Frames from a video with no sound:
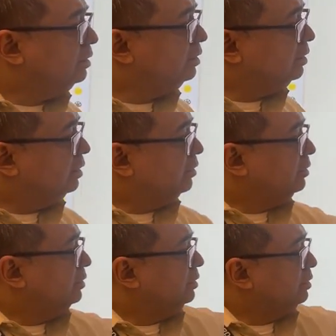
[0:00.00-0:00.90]

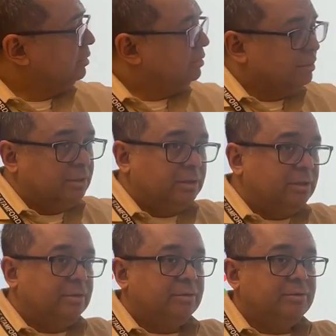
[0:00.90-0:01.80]
our, our
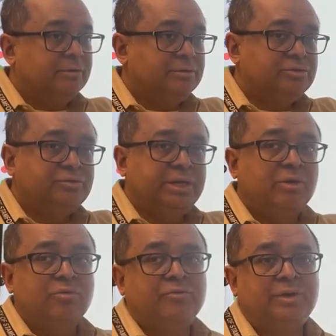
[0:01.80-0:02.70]
uh, tree
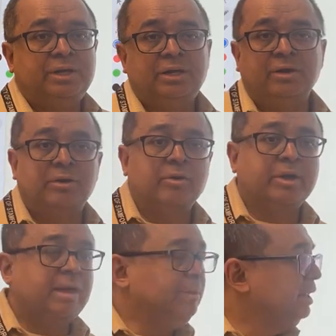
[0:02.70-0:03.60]
over here?
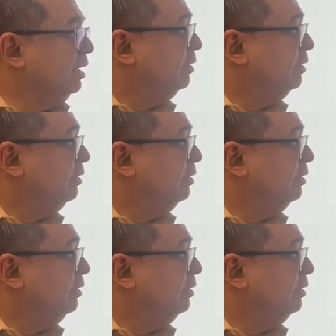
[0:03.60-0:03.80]
Okay, Mila?